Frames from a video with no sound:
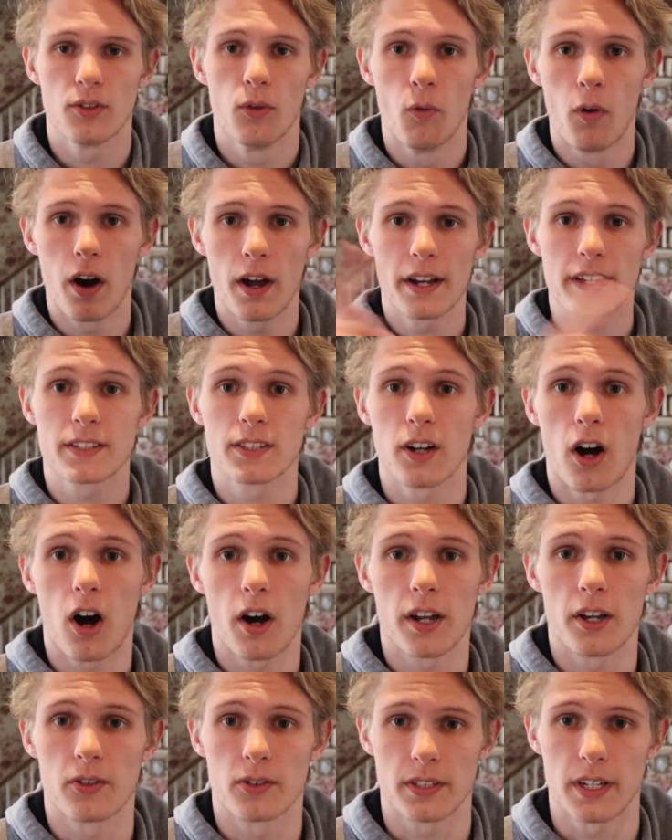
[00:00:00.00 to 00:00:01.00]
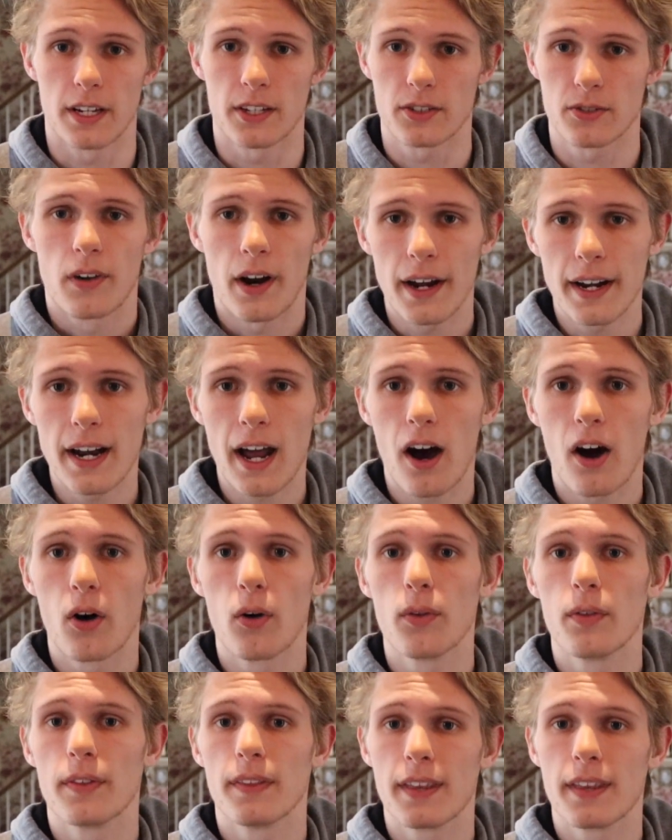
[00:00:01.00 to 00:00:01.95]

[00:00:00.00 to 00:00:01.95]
One is an audio test. Right now,